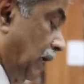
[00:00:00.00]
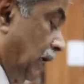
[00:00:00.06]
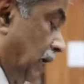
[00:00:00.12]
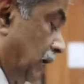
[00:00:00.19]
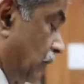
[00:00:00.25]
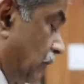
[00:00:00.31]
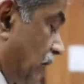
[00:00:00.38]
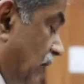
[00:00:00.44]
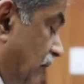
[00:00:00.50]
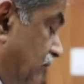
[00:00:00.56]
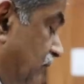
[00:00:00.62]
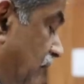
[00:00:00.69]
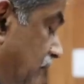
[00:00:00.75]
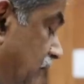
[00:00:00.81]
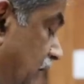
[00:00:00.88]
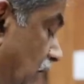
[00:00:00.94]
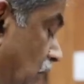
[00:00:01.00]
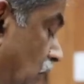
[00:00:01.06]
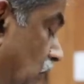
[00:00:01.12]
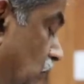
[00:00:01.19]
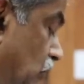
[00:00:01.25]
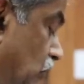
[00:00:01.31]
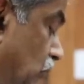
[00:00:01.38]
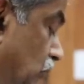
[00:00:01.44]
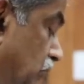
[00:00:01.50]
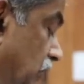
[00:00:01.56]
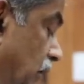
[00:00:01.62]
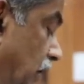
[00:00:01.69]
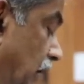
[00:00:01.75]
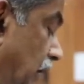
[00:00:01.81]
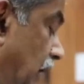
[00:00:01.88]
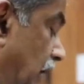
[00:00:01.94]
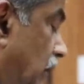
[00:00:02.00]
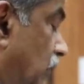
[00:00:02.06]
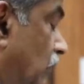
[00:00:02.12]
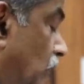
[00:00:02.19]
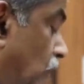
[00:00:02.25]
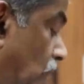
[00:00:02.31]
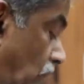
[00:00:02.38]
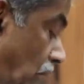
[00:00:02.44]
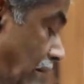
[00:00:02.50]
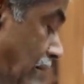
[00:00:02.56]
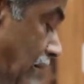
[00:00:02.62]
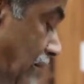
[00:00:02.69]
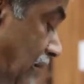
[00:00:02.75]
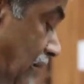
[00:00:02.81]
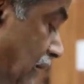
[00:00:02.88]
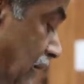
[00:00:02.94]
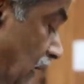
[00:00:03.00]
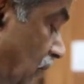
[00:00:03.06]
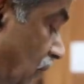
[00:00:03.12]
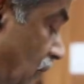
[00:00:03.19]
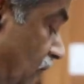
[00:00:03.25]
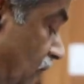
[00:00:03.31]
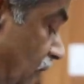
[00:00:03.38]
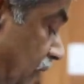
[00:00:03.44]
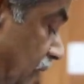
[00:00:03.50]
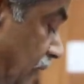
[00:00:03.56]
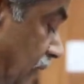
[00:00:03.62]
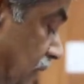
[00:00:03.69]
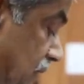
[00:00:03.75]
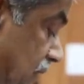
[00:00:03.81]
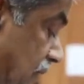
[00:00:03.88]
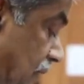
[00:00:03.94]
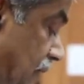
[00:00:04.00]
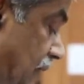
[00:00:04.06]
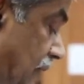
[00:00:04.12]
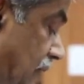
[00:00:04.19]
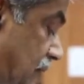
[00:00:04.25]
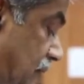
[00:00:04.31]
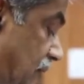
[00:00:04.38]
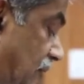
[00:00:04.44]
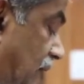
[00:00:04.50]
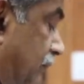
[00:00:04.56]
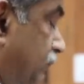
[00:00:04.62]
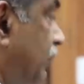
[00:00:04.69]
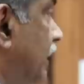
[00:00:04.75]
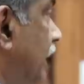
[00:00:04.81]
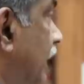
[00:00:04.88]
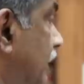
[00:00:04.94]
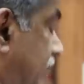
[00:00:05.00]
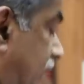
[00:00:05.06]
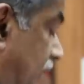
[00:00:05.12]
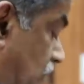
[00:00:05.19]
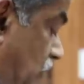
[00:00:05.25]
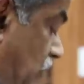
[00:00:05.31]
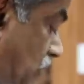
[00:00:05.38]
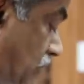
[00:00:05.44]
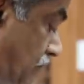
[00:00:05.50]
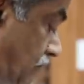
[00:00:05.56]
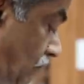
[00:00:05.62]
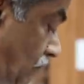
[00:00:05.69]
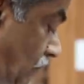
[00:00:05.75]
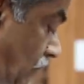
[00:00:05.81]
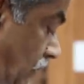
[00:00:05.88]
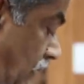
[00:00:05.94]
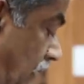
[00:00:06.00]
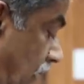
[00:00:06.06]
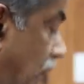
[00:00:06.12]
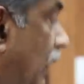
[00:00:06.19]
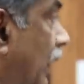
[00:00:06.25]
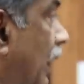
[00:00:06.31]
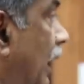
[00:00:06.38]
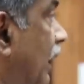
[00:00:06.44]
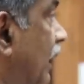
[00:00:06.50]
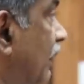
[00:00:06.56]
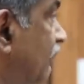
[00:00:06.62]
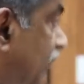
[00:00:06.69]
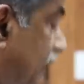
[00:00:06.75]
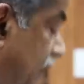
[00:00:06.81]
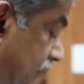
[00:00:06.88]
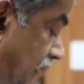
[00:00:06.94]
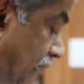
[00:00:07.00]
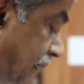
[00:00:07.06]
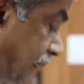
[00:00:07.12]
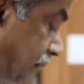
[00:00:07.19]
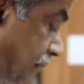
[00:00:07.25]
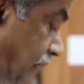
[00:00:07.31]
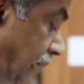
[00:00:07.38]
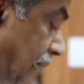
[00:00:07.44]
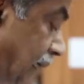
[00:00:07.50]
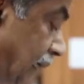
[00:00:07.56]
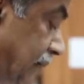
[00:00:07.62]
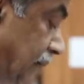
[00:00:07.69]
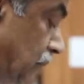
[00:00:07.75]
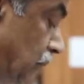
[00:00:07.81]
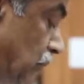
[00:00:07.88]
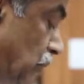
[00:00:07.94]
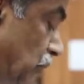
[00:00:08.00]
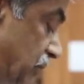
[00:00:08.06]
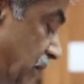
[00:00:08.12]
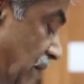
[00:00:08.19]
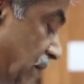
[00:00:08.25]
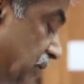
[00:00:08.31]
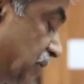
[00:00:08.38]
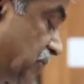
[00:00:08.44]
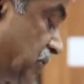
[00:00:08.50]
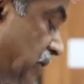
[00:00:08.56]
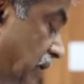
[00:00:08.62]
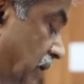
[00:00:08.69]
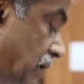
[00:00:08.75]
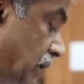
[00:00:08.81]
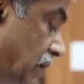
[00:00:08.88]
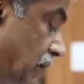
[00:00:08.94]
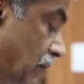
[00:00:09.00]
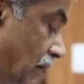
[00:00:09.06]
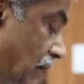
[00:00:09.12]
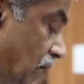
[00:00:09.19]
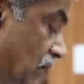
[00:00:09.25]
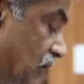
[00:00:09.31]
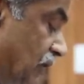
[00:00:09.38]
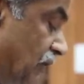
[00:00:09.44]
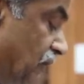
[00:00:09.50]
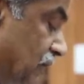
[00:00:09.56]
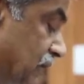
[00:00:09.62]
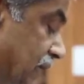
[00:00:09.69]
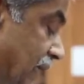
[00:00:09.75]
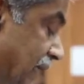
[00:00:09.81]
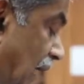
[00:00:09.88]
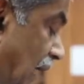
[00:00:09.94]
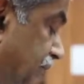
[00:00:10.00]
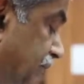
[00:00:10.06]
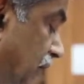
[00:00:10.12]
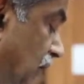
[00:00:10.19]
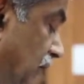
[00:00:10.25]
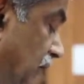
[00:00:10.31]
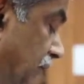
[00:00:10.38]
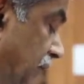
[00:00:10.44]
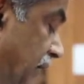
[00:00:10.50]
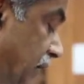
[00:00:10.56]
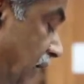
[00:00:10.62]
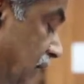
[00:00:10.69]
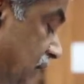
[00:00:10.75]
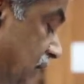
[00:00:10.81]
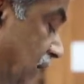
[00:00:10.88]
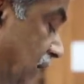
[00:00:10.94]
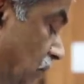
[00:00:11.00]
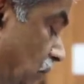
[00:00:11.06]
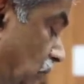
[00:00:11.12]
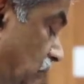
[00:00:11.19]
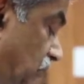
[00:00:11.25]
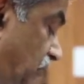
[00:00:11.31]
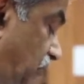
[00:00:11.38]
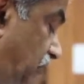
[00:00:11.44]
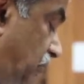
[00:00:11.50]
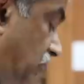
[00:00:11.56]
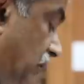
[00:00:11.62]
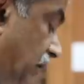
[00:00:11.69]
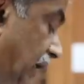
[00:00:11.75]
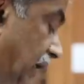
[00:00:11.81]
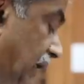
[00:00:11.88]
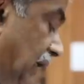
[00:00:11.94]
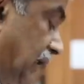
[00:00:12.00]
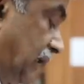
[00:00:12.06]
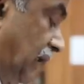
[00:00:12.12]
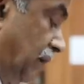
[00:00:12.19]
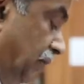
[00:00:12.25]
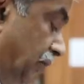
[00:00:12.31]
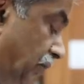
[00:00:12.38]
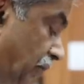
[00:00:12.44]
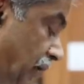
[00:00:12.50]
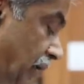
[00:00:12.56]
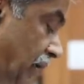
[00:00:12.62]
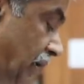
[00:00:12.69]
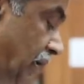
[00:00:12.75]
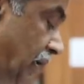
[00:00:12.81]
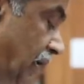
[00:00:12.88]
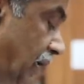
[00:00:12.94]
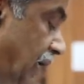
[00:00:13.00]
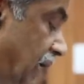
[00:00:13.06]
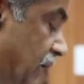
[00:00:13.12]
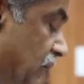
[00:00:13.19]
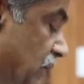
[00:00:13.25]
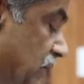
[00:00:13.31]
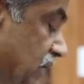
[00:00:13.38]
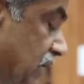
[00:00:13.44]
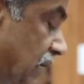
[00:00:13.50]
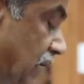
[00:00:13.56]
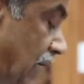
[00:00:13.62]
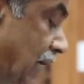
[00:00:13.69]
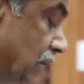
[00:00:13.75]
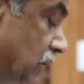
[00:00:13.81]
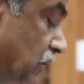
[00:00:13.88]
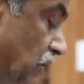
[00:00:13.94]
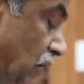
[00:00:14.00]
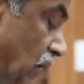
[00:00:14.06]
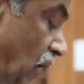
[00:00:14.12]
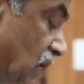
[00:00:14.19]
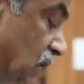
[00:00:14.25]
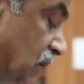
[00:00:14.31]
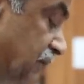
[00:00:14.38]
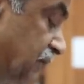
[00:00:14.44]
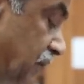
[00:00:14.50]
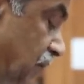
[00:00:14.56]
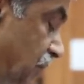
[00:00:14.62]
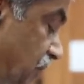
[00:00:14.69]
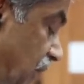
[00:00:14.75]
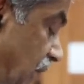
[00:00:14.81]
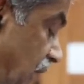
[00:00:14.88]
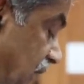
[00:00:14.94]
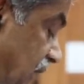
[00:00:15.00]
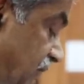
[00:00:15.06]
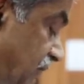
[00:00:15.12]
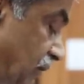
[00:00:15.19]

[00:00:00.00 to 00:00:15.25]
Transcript: to convert the courtroom into an arena of increasing their TRP ratings. An avid cricket enthusiast, Your Lordship was the captain of the Madras High Court cricket team. It was at Your Lordship's initiative